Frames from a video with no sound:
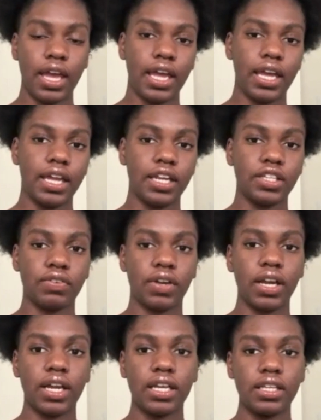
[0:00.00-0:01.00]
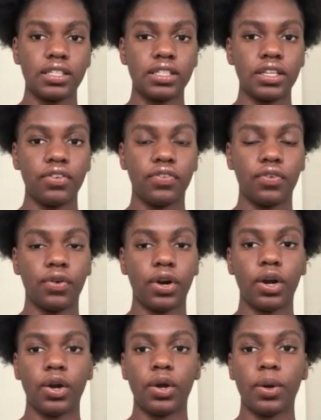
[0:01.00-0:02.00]
it is very easy
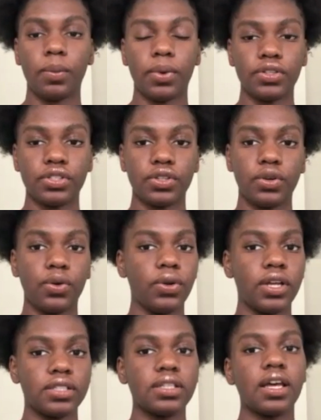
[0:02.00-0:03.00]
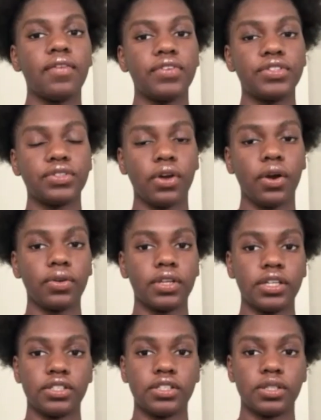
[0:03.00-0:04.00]
for a person who doesn't have a strong
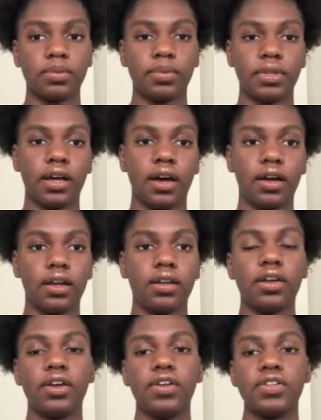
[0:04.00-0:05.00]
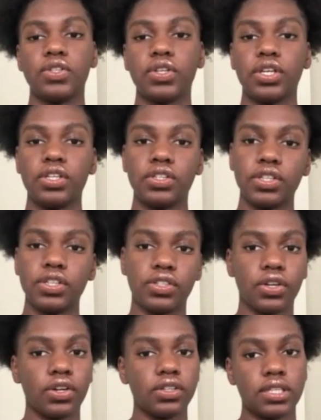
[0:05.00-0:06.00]
relationship with God to easily
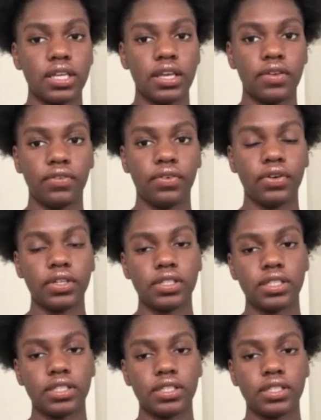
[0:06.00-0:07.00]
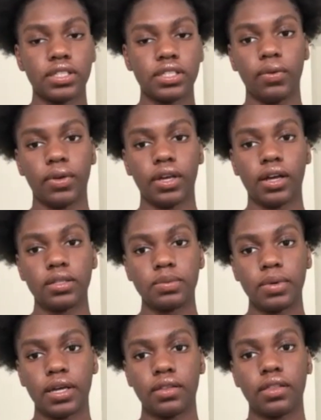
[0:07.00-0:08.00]
turn to evil instead of following God's path.